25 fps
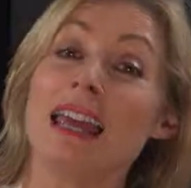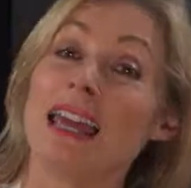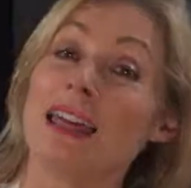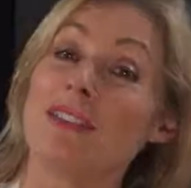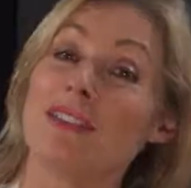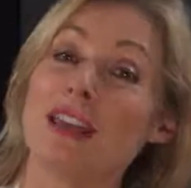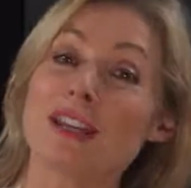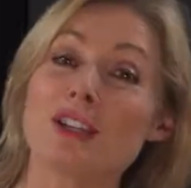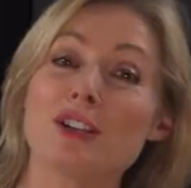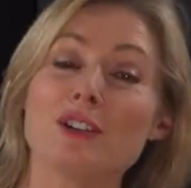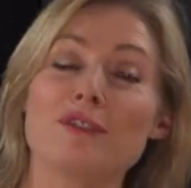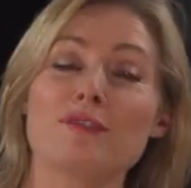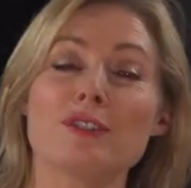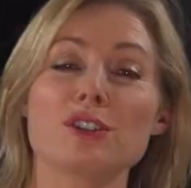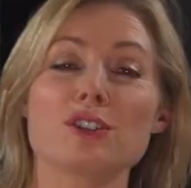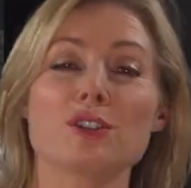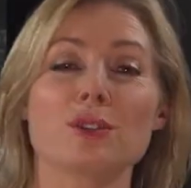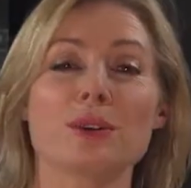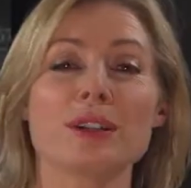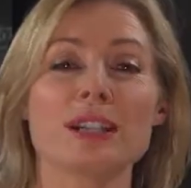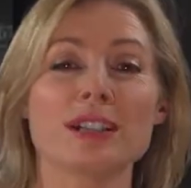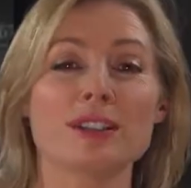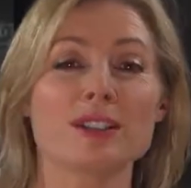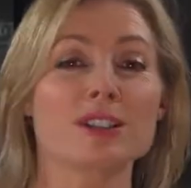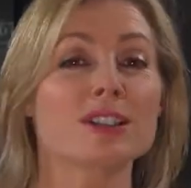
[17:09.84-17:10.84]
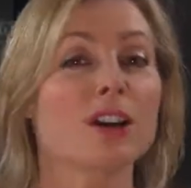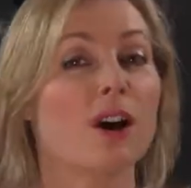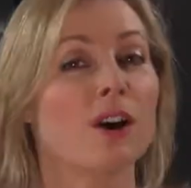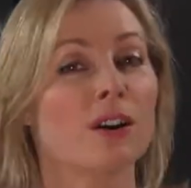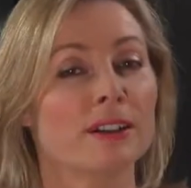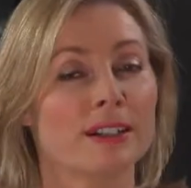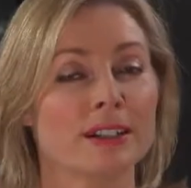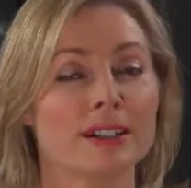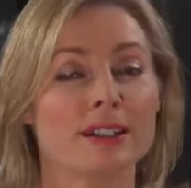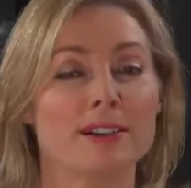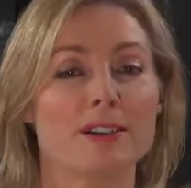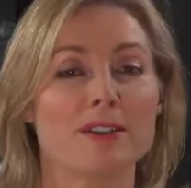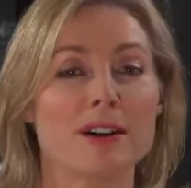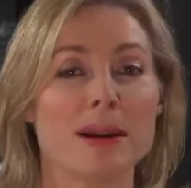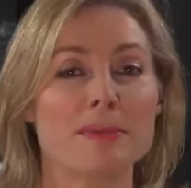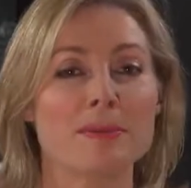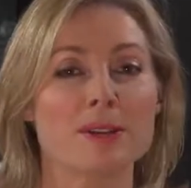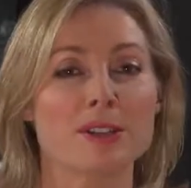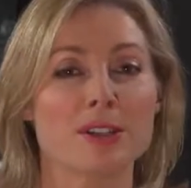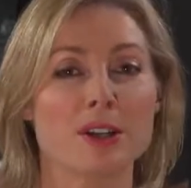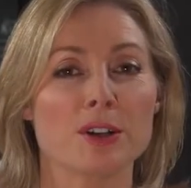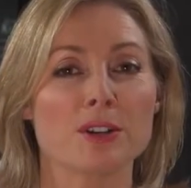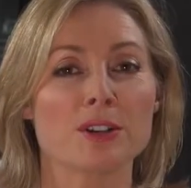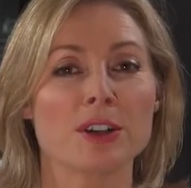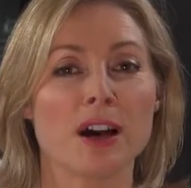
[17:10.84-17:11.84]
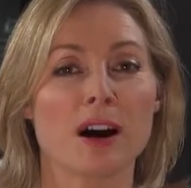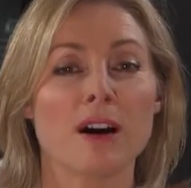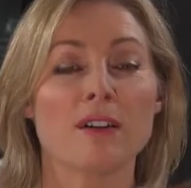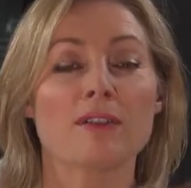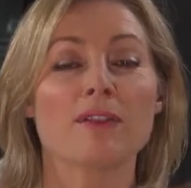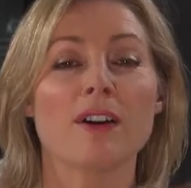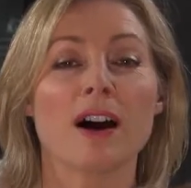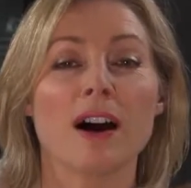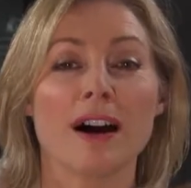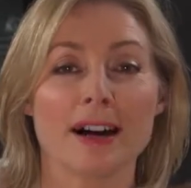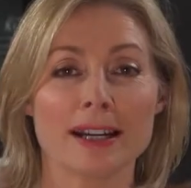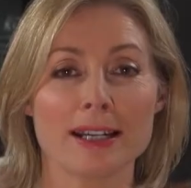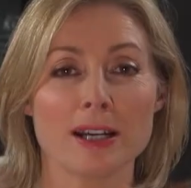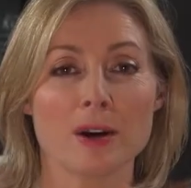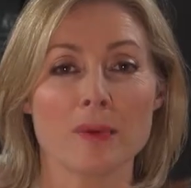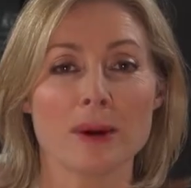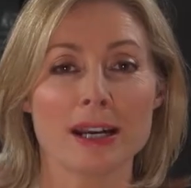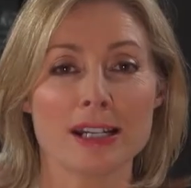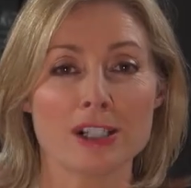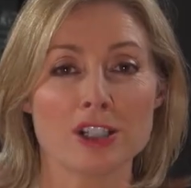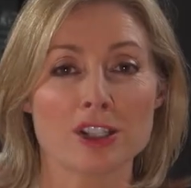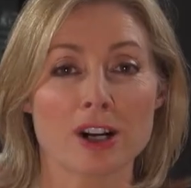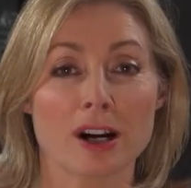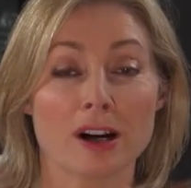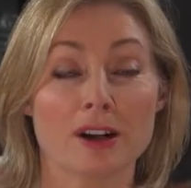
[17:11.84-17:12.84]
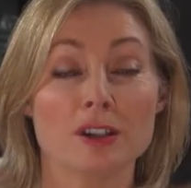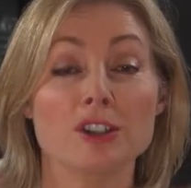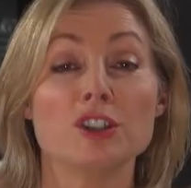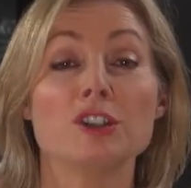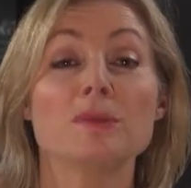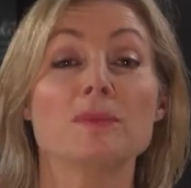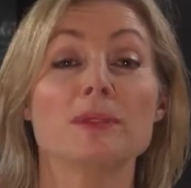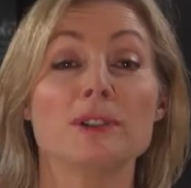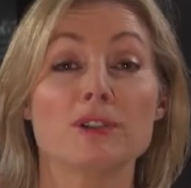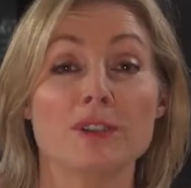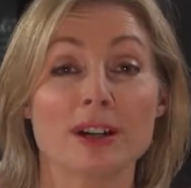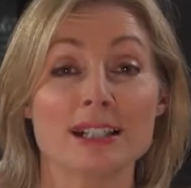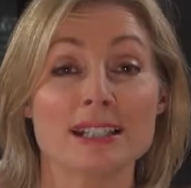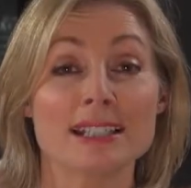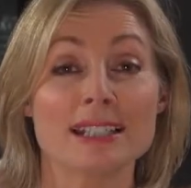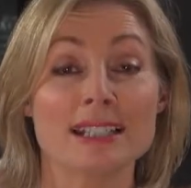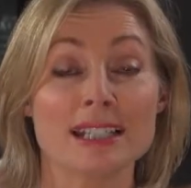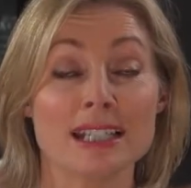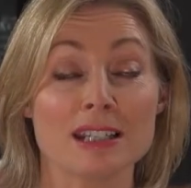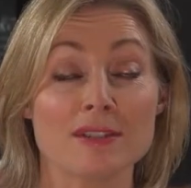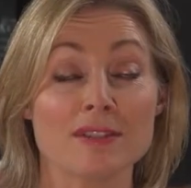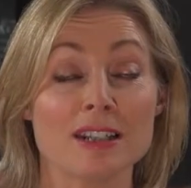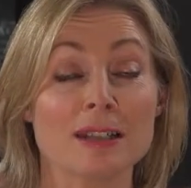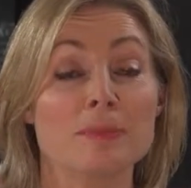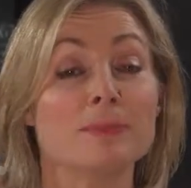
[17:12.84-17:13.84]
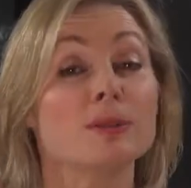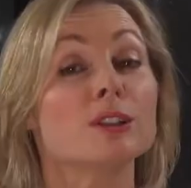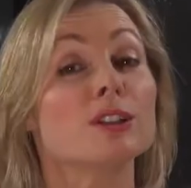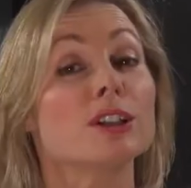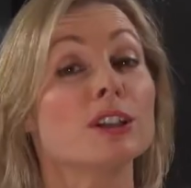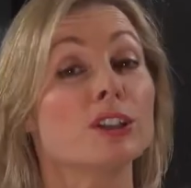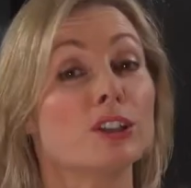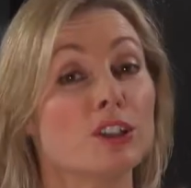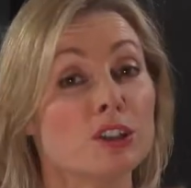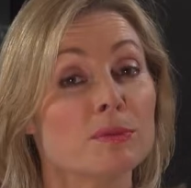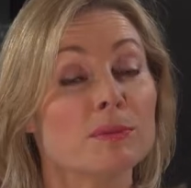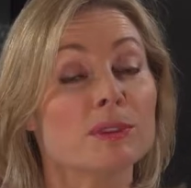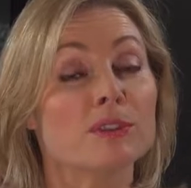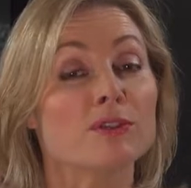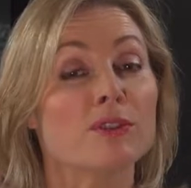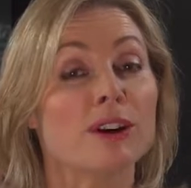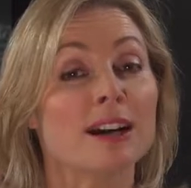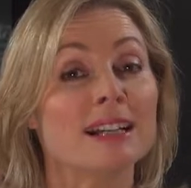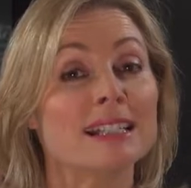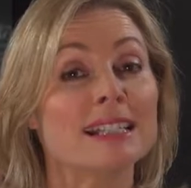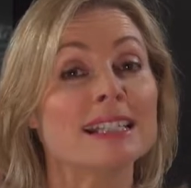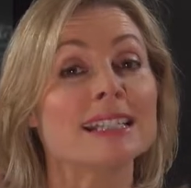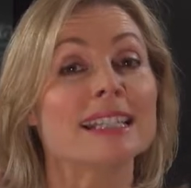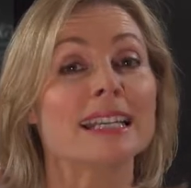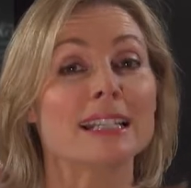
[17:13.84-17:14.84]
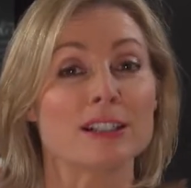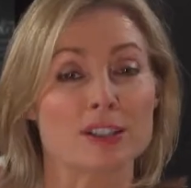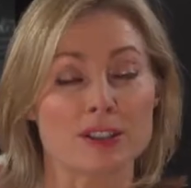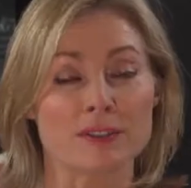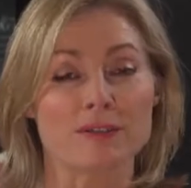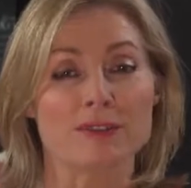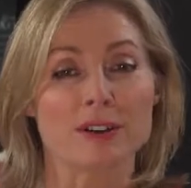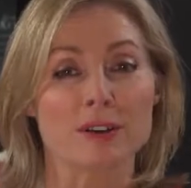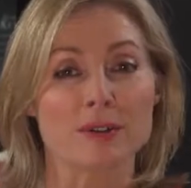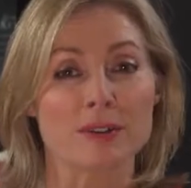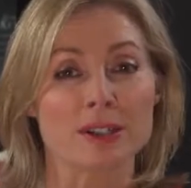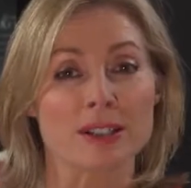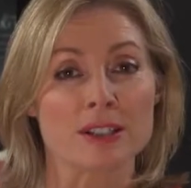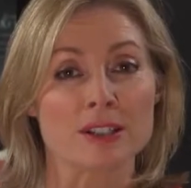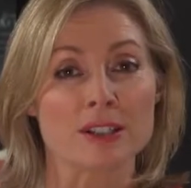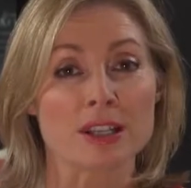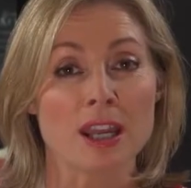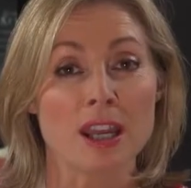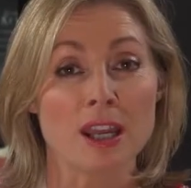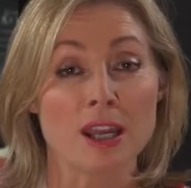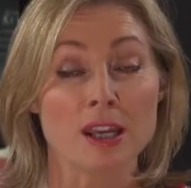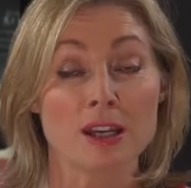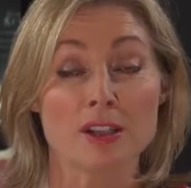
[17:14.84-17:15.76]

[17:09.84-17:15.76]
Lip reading: And thank you for joining us on another episode of IOHR Human Rights TV, putting human rights into focus.